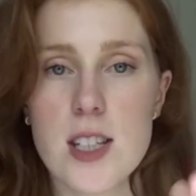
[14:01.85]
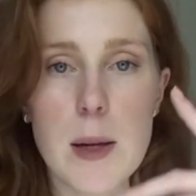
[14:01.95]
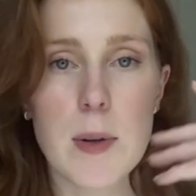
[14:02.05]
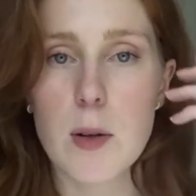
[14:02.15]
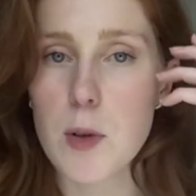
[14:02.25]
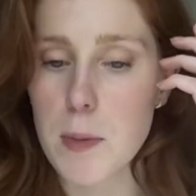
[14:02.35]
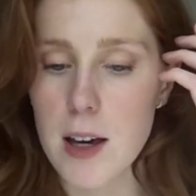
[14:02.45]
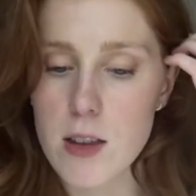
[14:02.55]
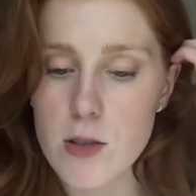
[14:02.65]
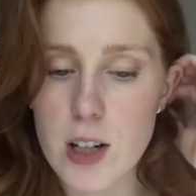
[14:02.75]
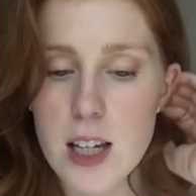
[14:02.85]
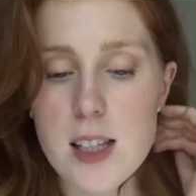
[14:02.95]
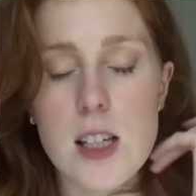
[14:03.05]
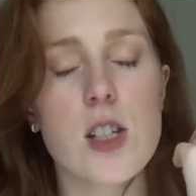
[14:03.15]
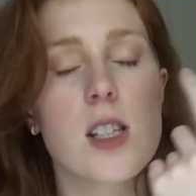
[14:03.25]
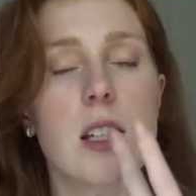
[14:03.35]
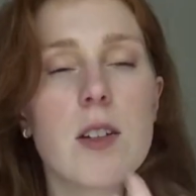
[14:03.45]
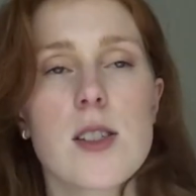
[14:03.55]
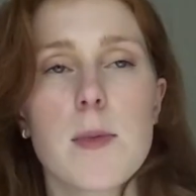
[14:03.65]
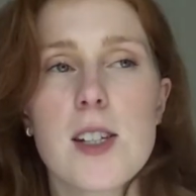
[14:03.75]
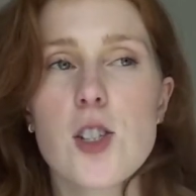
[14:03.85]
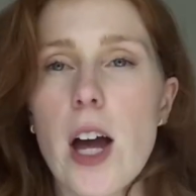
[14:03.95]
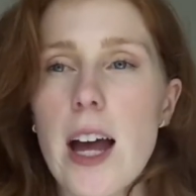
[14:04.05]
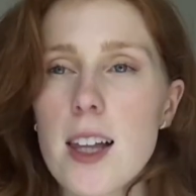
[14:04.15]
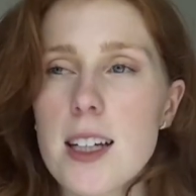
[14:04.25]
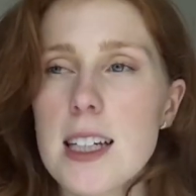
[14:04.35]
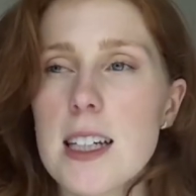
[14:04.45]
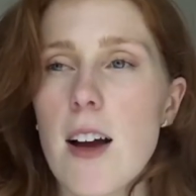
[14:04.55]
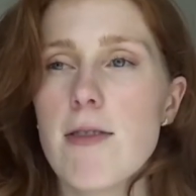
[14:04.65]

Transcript: keeping in with my threes, it just felt something so elegant. I